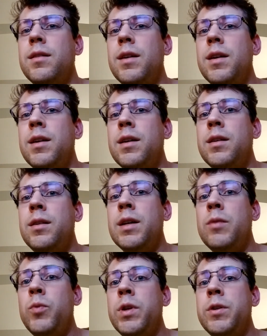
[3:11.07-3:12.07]
And
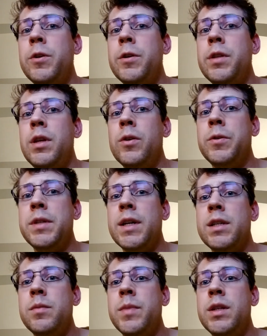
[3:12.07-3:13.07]
then when you turn to the Old
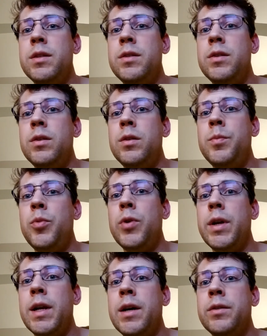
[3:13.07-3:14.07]
Testament to
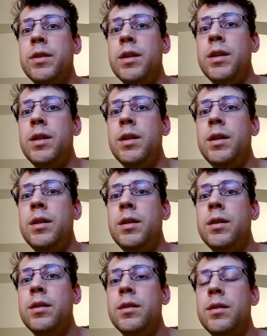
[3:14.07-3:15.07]
point out the
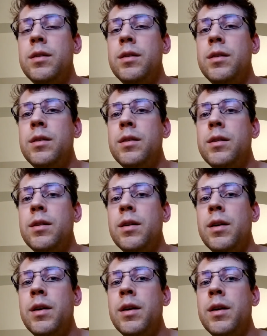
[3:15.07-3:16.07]

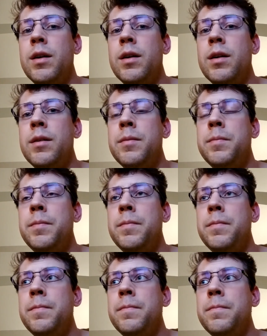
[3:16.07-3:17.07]
war
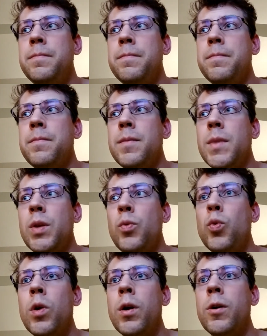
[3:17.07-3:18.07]

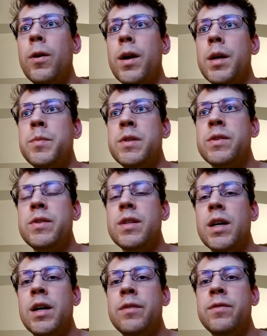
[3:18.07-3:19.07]
crimes and
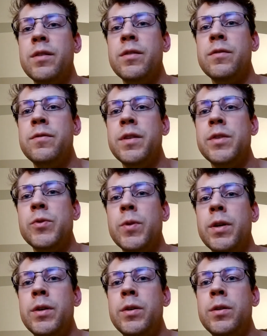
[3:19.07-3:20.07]
stuff of
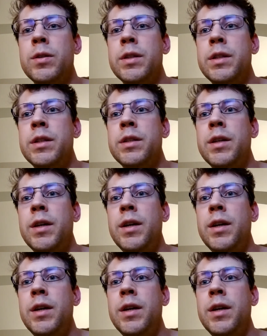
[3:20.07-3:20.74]
Israel and